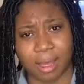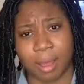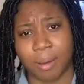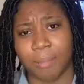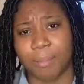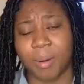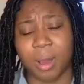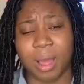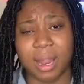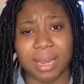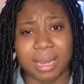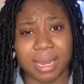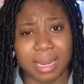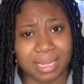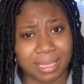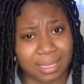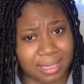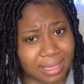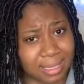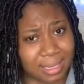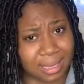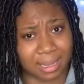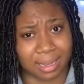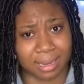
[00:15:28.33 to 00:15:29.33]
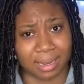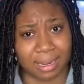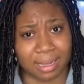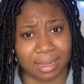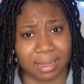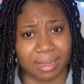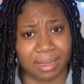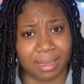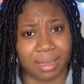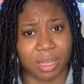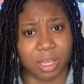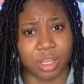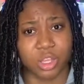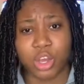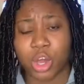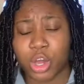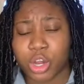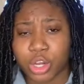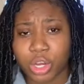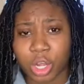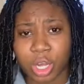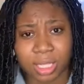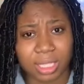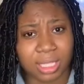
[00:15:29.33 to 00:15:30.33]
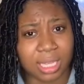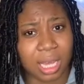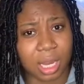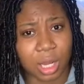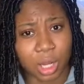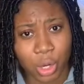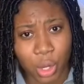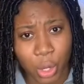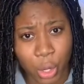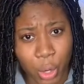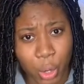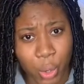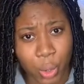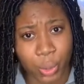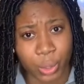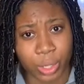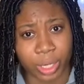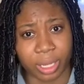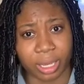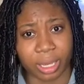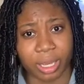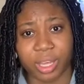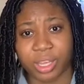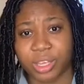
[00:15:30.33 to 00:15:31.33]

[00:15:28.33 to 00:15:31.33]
But listen, you're not alone.